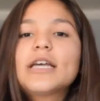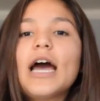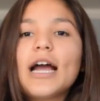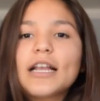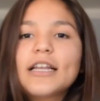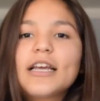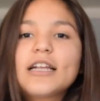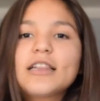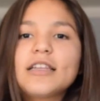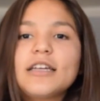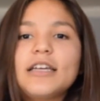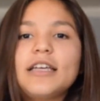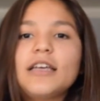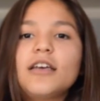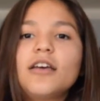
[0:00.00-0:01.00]

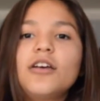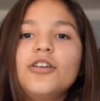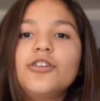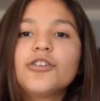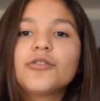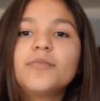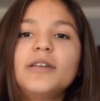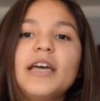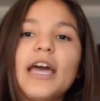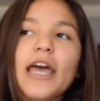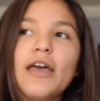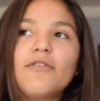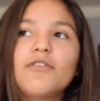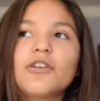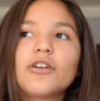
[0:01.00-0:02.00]
technically your
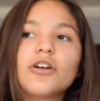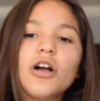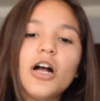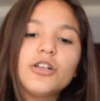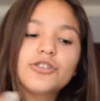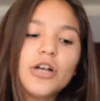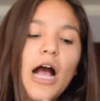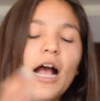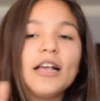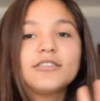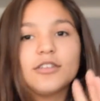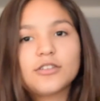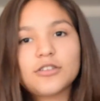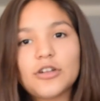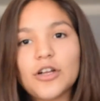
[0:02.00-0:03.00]
behavior
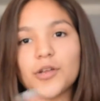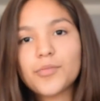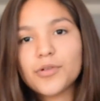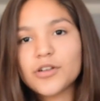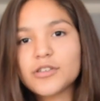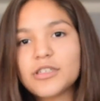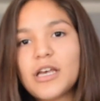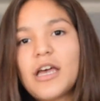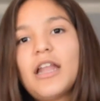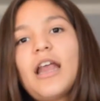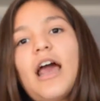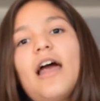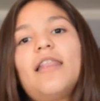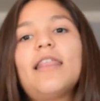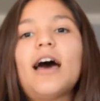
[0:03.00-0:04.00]
attracts a certain person
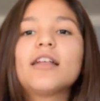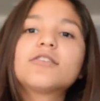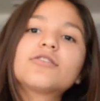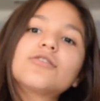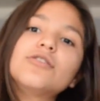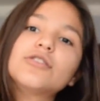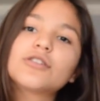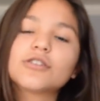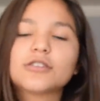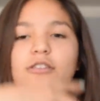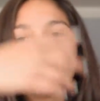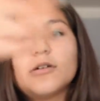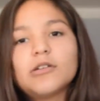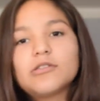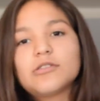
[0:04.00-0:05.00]
and that's who you're
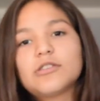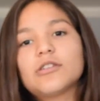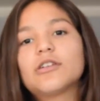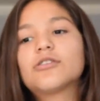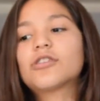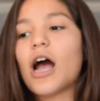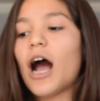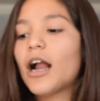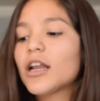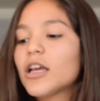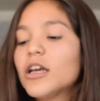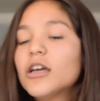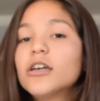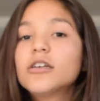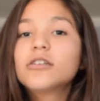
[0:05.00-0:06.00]
supposed to attract.
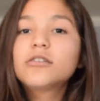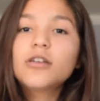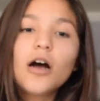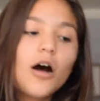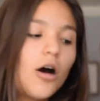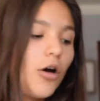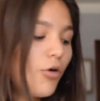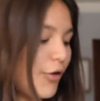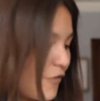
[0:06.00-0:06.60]
So